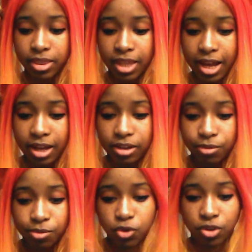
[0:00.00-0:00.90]
that had
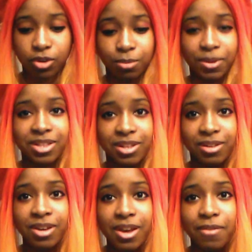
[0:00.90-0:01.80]
triggered me
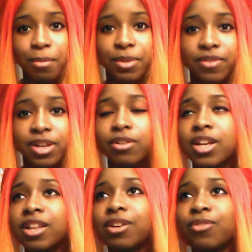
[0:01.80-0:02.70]
to film this video,
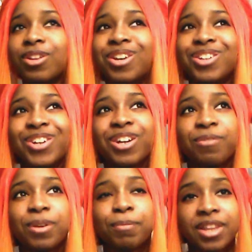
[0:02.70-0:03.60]
not like really
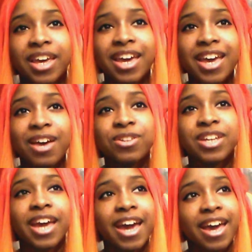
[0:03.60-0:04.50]
triggered me, but like it was
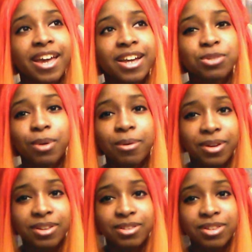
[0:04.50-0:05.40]
like, hey, I should
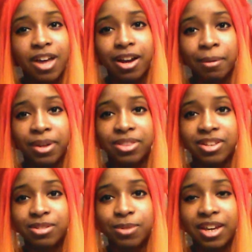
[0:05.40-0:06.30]
probably talk about
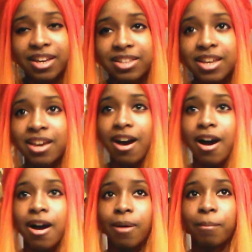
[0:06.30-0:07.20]
this because
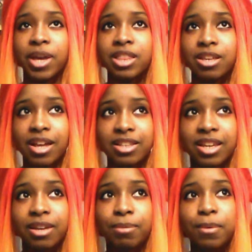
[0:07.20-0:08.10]
in the
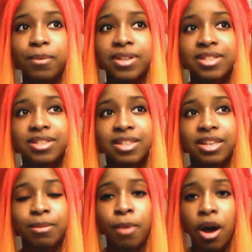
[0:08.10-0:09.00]
ending, people want to
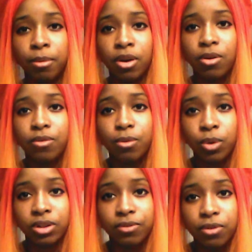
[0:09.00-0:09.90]
see Mob go
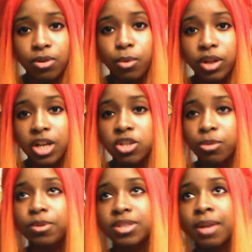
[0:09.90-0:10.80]
full
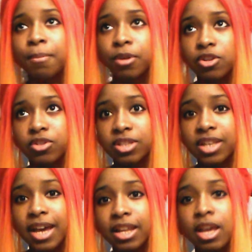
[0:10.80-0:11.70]
100% murderous
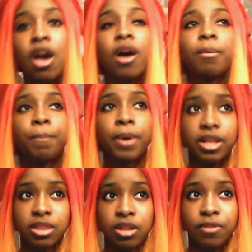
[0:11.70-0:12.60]
intent,
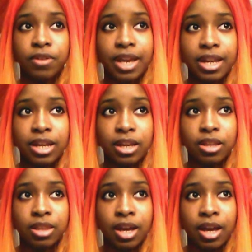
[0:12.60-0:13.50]
but they're
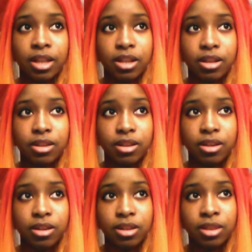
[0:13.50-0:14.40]
forgetting that,
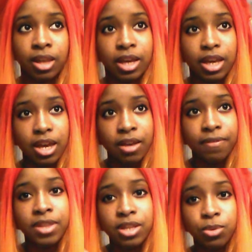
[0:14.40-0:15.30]
like,
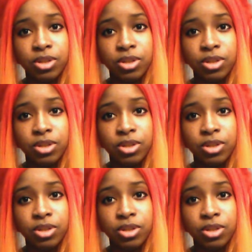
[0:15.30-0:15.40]
if this